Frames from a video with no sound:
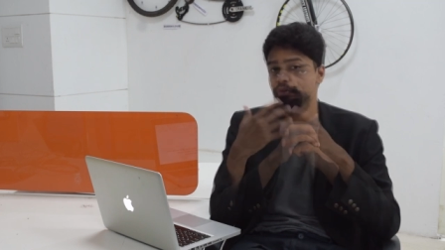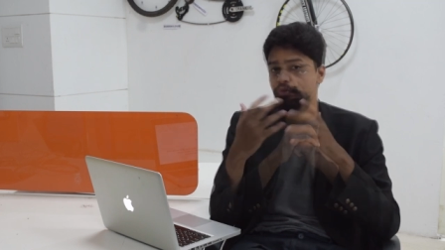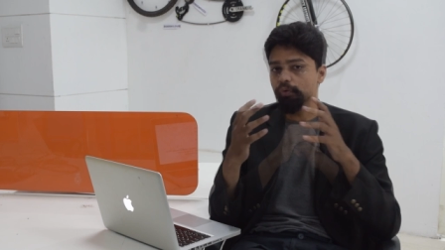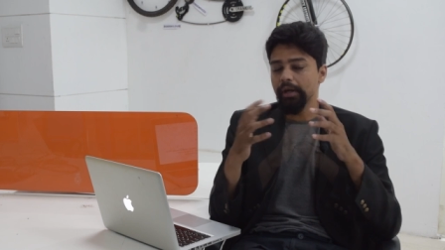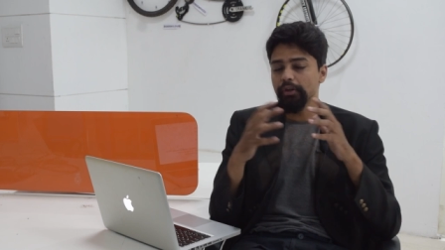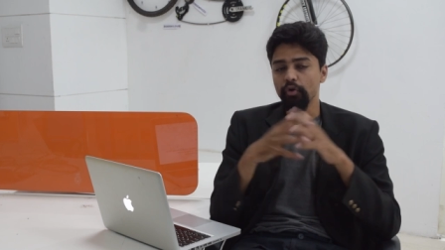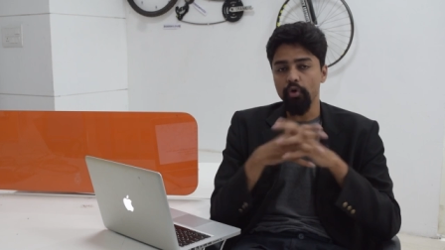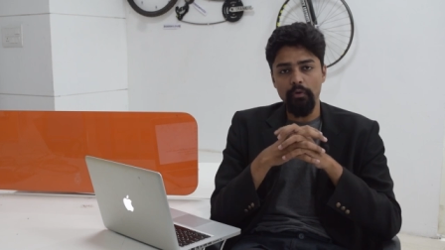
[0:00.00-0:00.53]
So
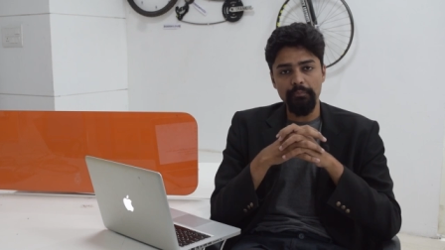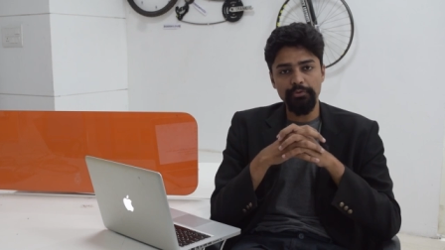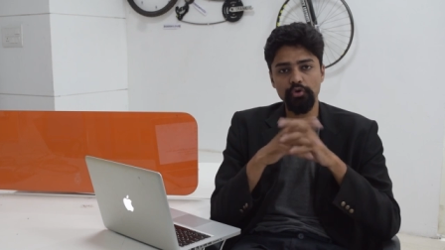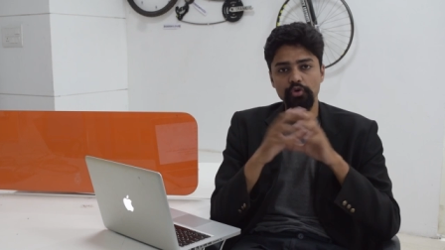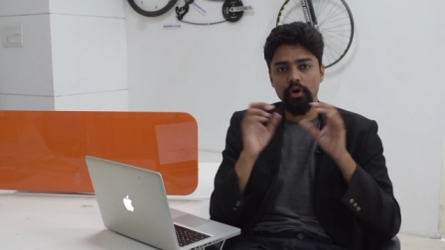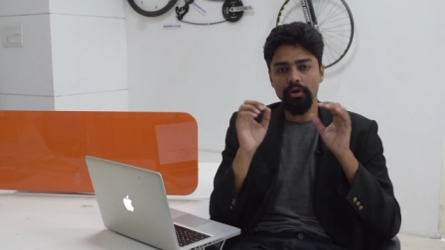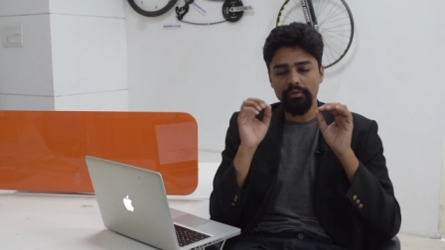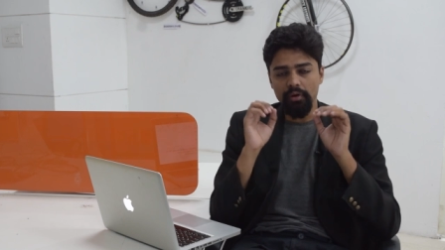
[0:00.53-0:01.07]
I hope you
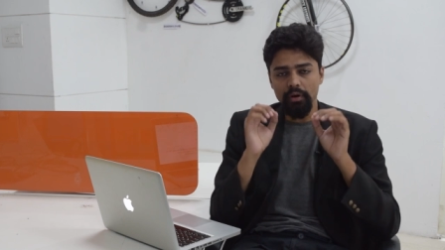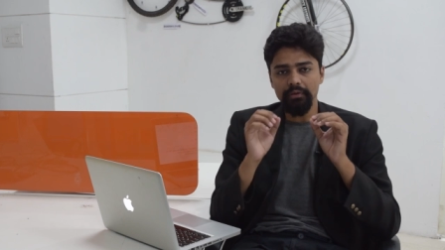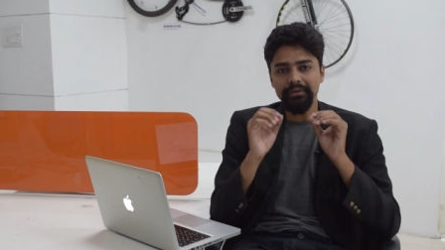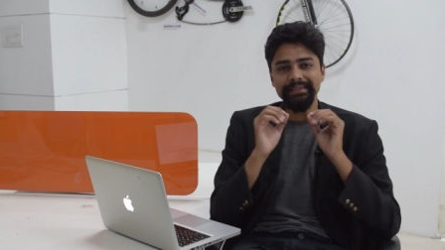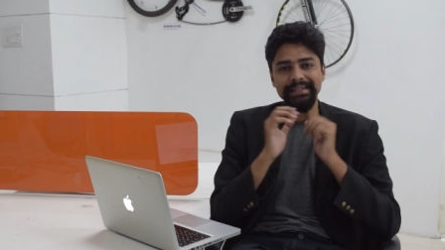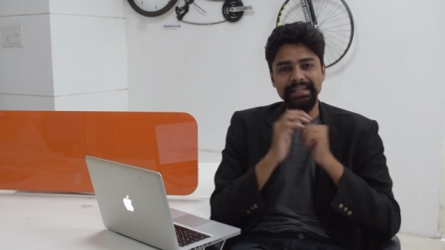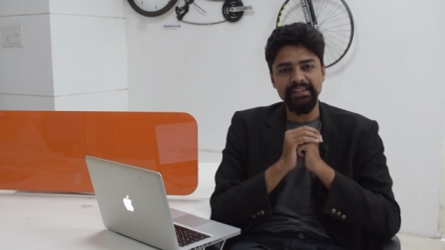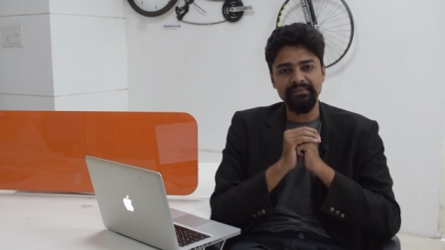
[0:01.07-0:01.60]
got
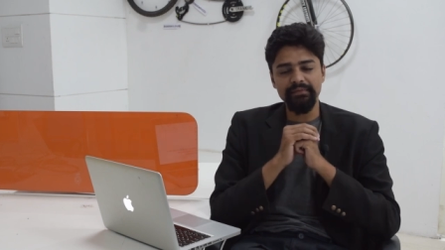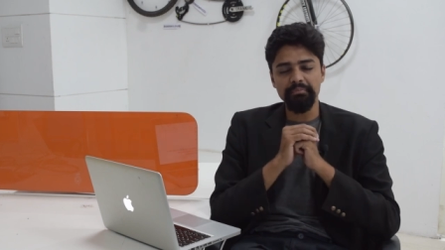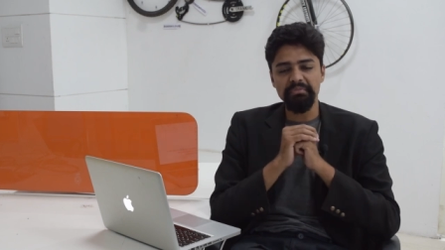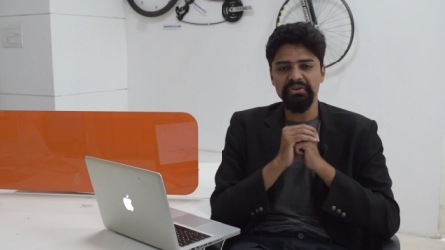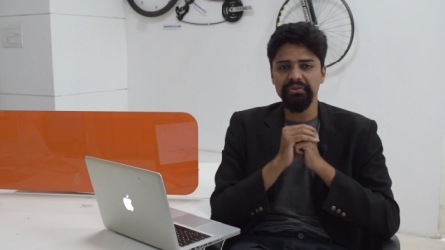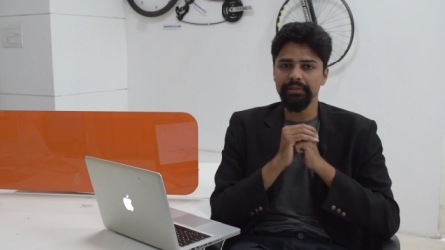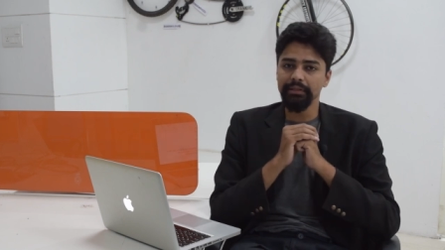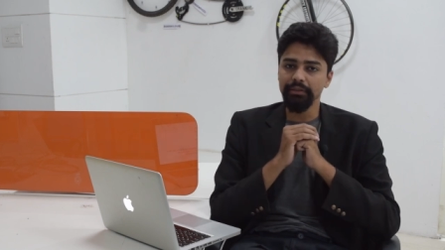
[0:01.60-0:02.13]
all the
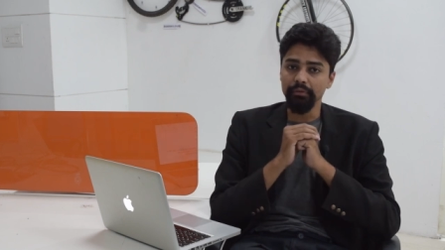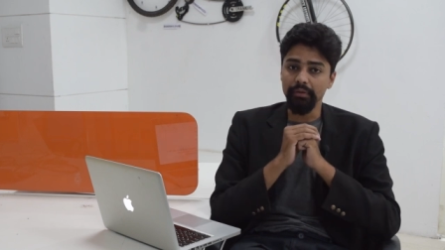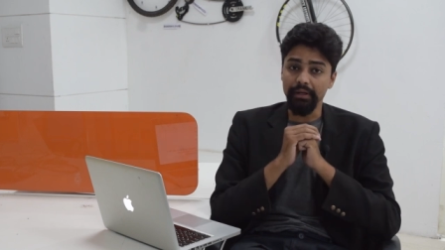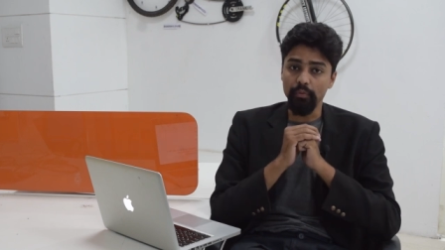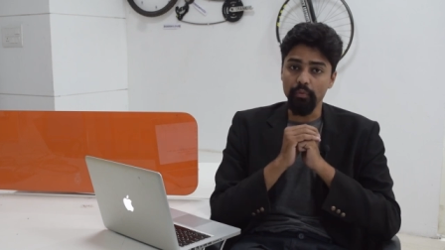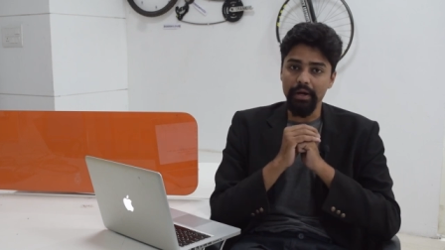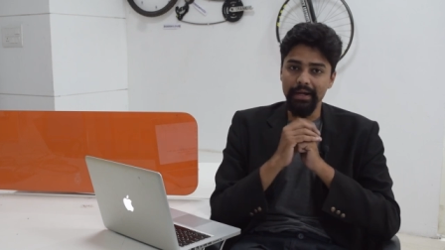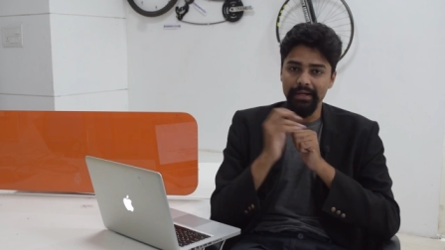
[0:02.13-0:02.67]
information you
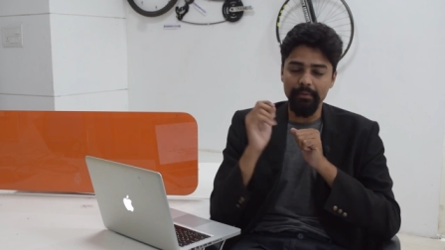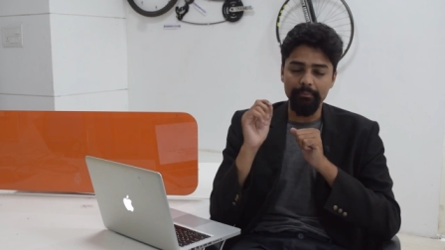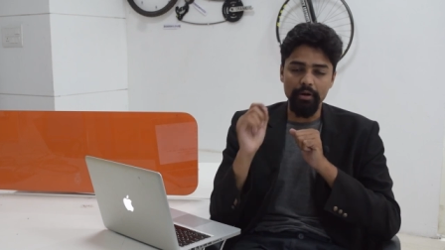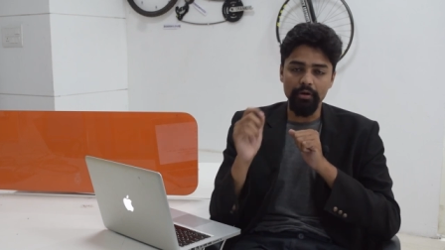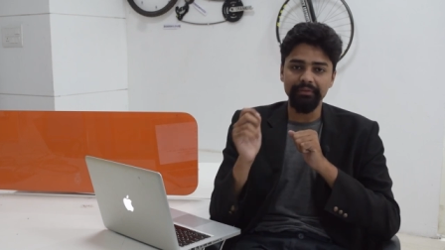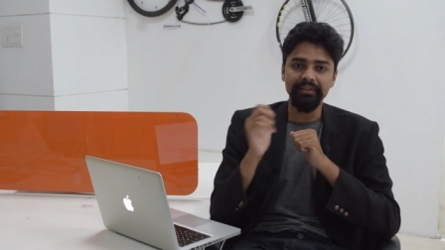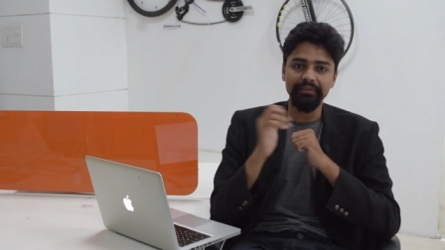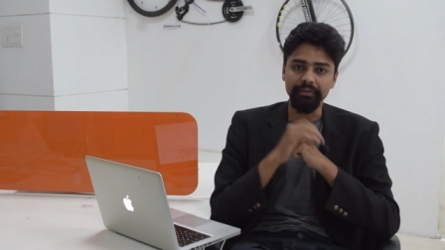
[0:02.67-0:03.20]
required
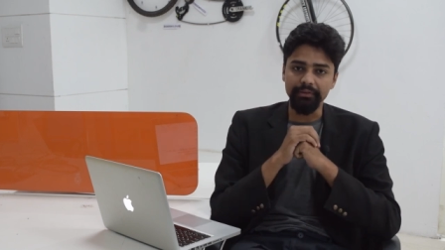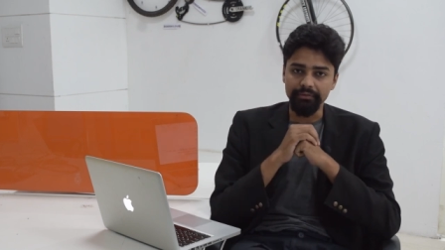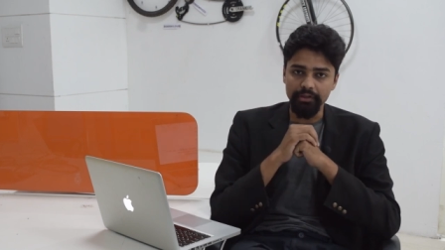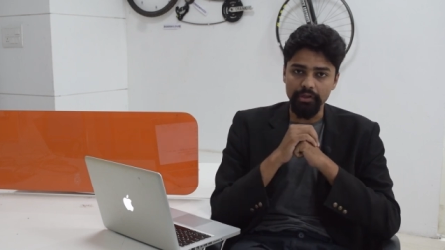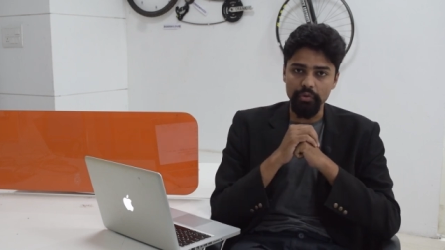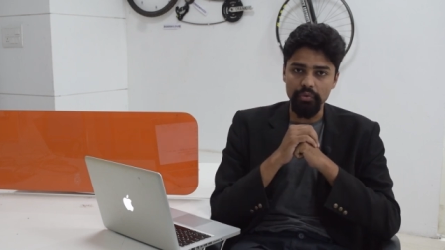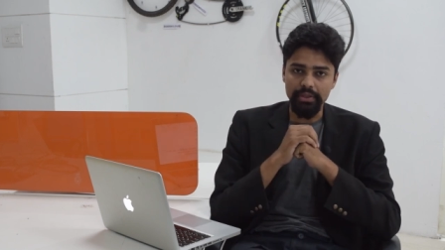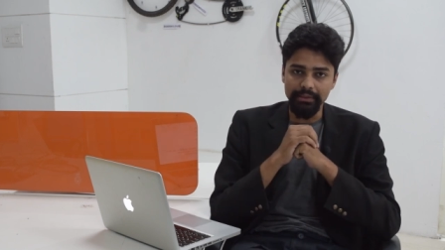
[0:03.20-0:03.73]
about this
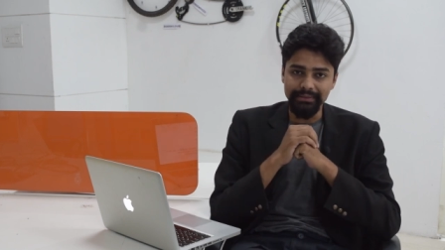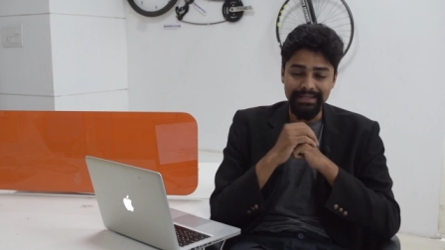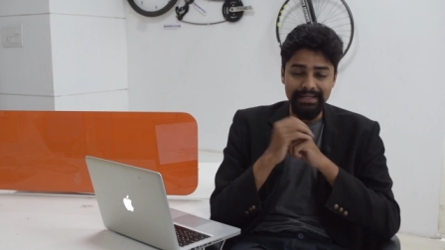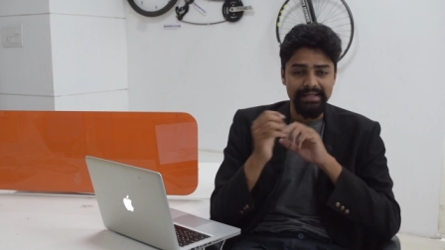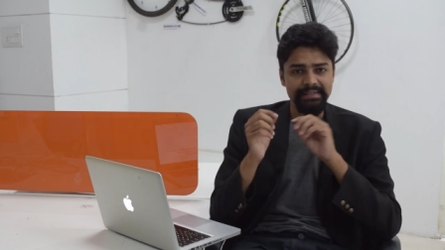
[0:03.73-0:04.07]
institution.